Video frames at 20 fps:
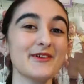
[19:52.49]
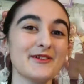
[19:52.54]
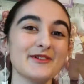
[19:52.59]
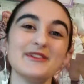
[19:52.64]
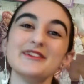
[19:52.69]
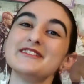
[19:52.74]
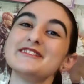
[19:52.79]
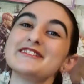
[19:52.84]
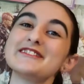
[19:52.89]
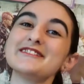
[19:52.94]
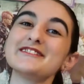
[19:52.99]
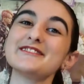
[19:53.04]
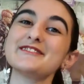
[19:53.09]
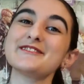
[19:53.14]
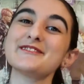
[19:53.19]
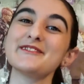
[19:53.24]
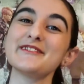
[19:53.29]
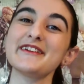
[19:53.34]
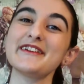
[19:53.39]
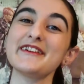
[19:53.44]
origin
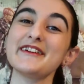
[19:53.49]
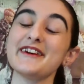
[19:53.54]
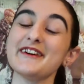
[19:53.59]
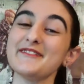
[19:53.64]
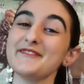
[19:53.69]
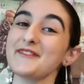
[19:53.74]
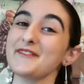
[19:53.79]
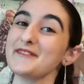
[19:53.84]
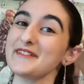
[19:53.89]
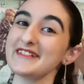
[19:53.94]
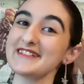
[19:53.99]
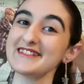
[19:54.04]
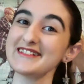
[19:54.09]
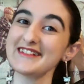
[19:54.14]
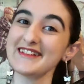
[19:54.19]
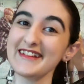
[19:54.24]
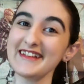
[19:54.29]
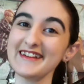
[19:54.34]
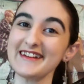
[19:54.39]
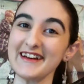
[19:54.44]
story of
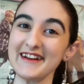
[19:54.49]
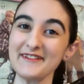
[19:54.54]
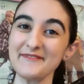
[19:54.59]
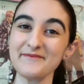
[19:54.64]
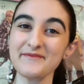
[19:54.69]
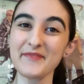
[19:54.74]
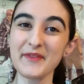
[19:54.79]
Arisudia.